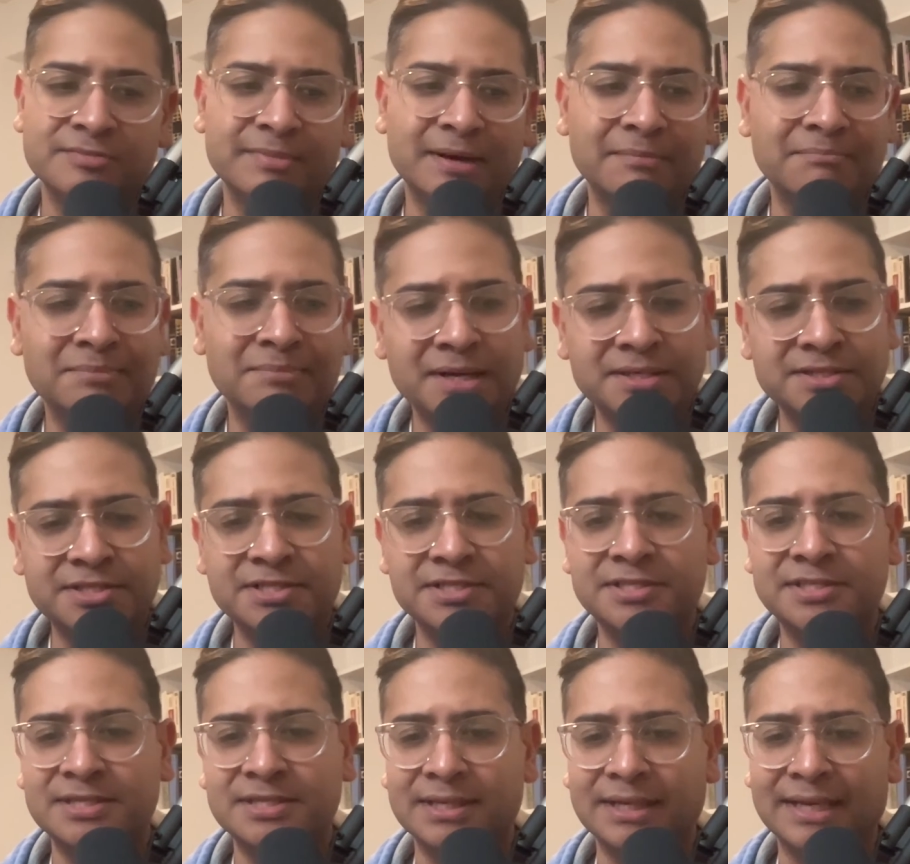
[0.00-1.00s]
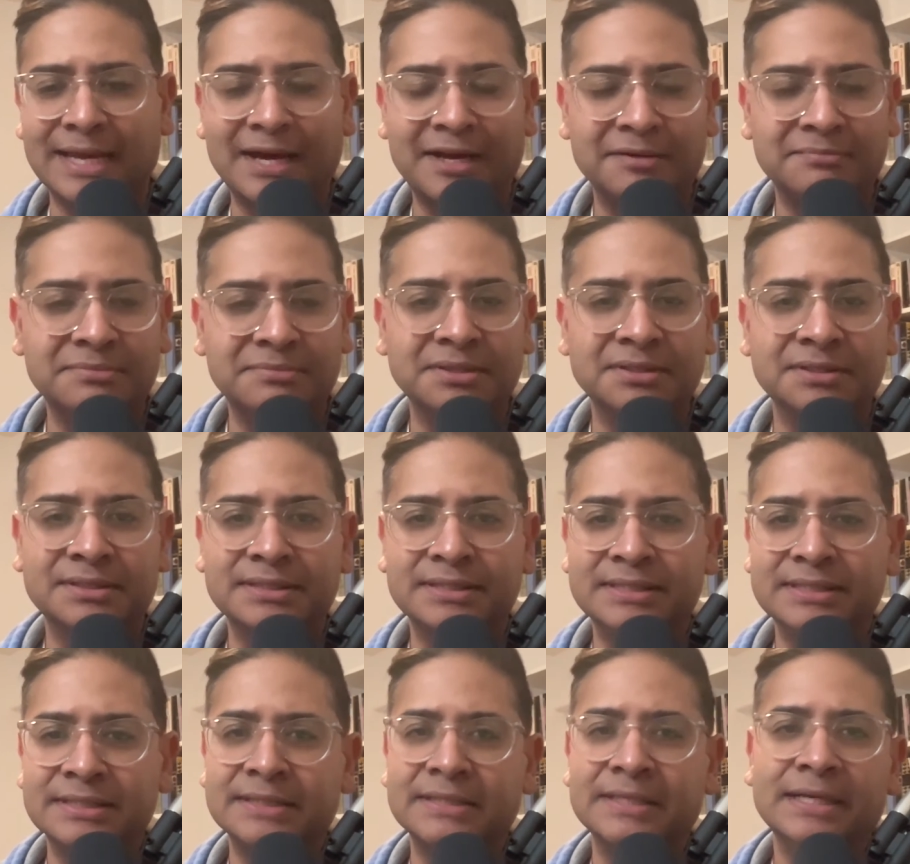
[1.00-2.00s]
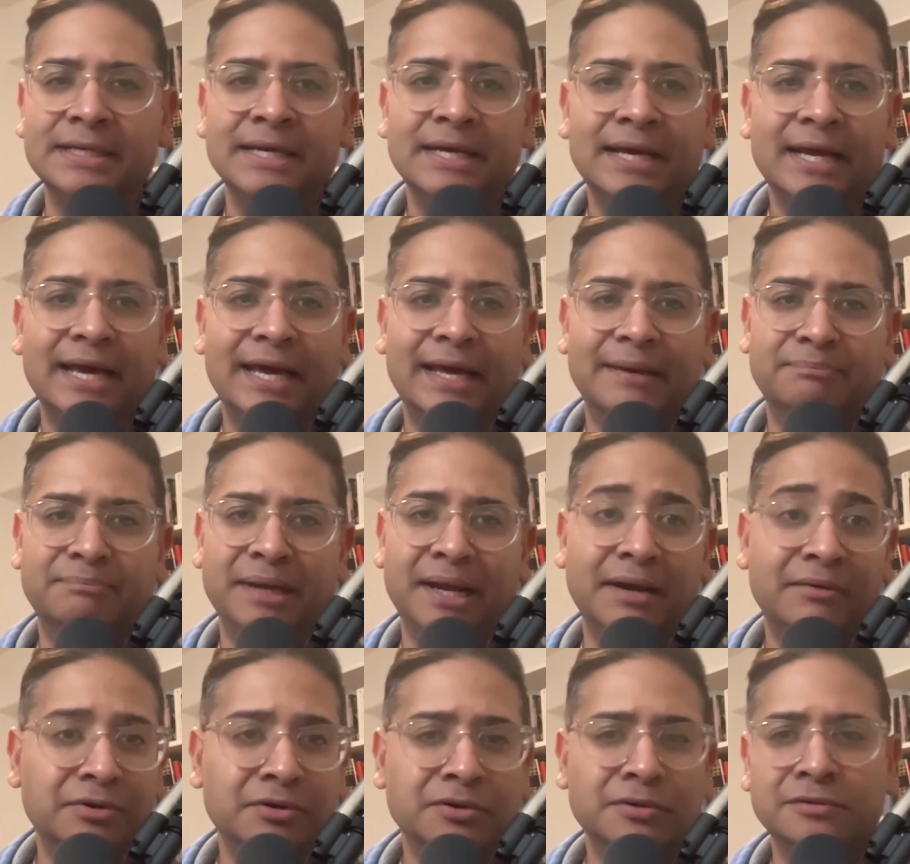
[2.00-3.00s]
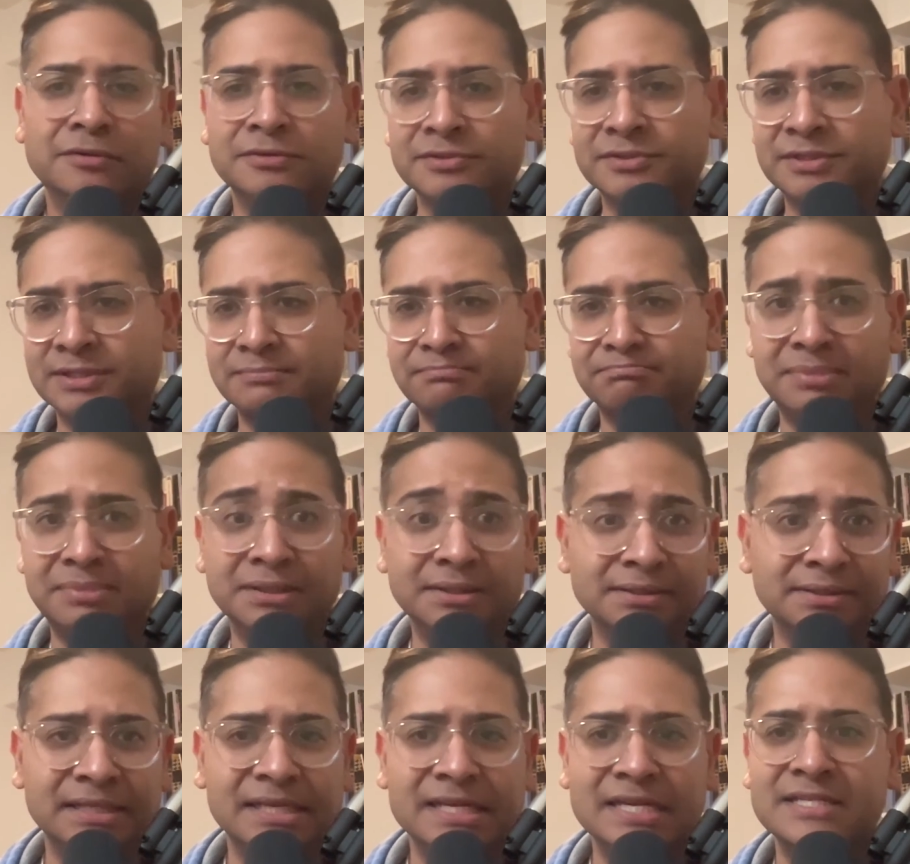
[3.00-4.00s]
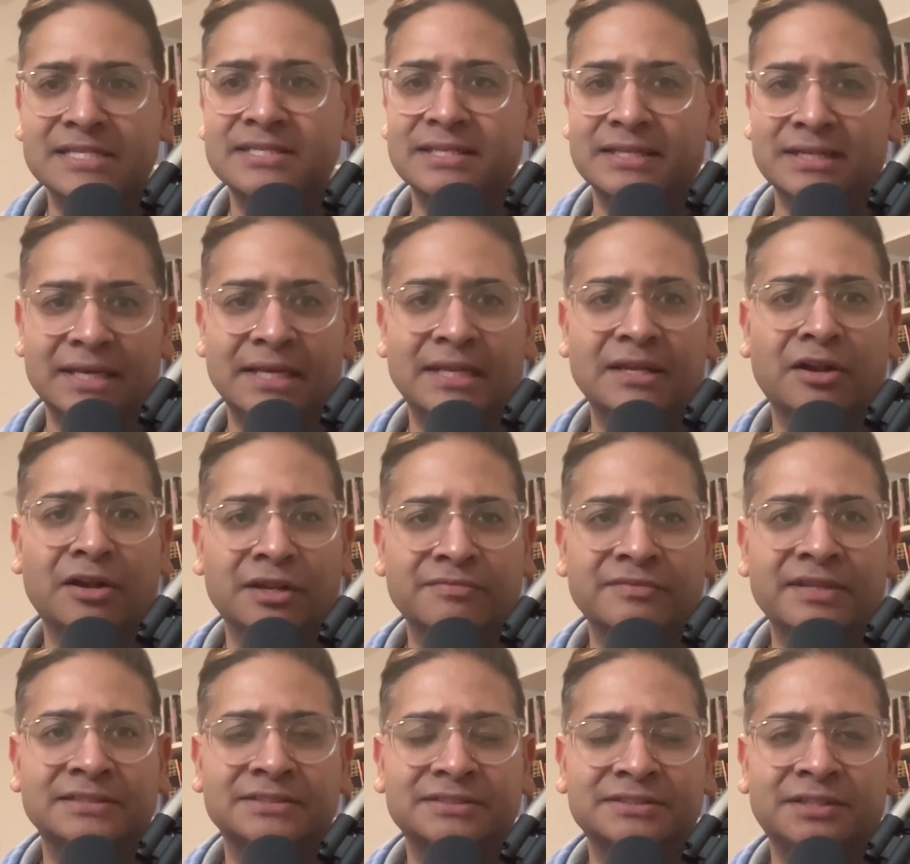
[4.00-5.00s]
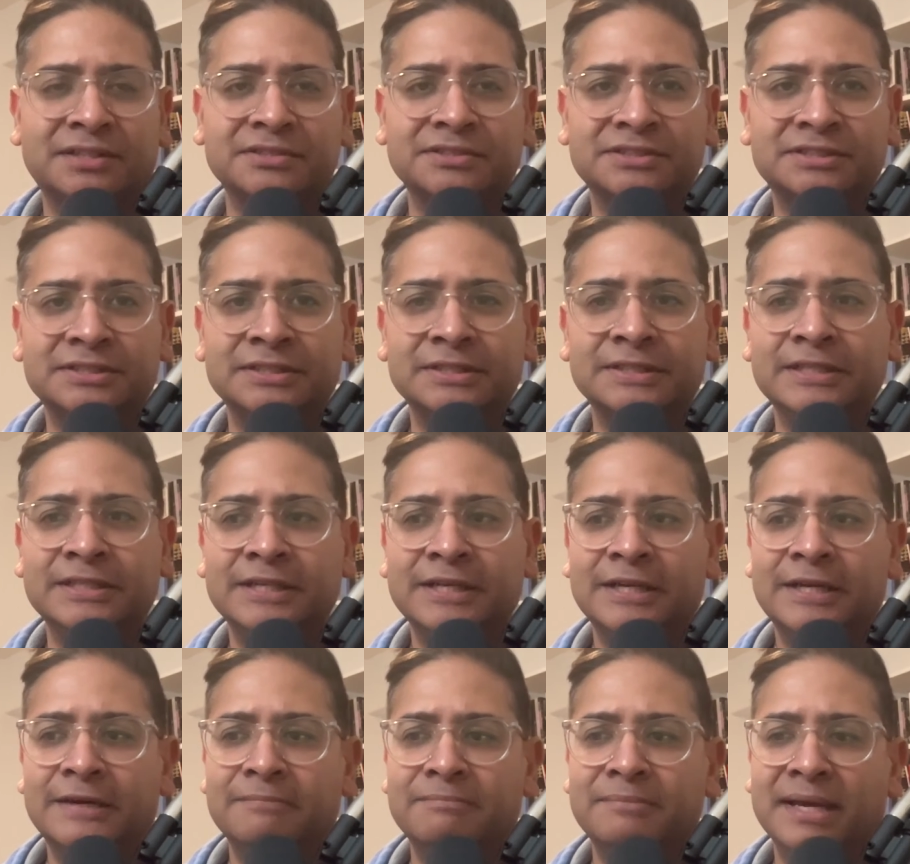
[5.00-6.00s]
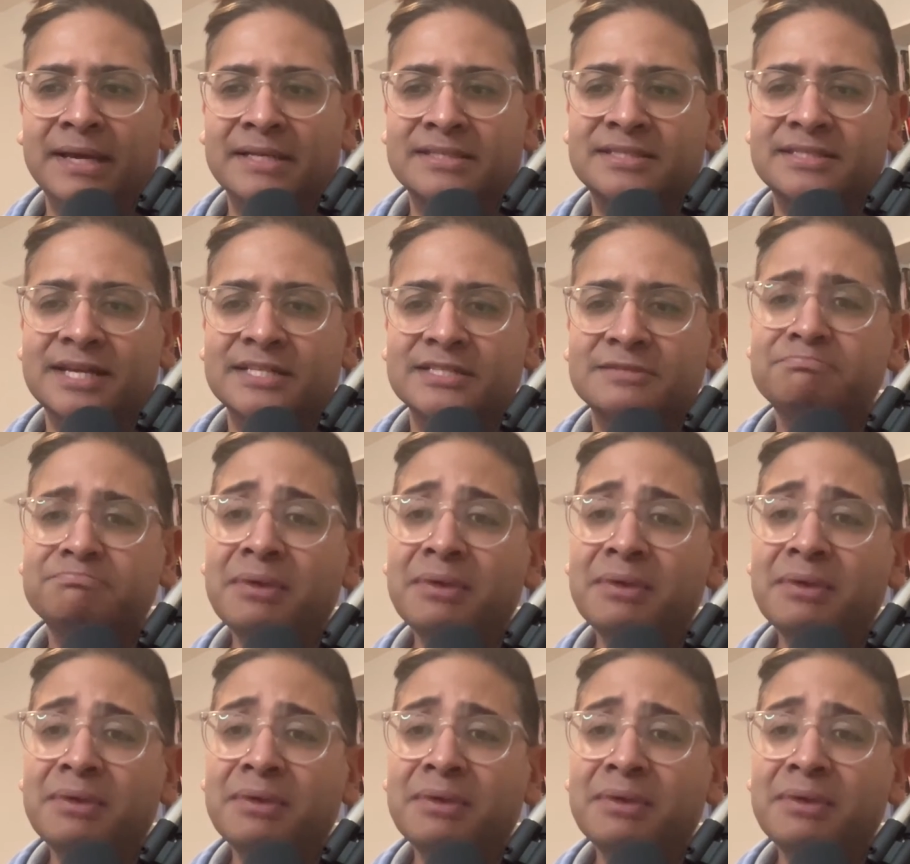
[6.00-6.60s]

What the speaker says: about budgets and accountability and payrolls and buildings, and all of that starts to make sense.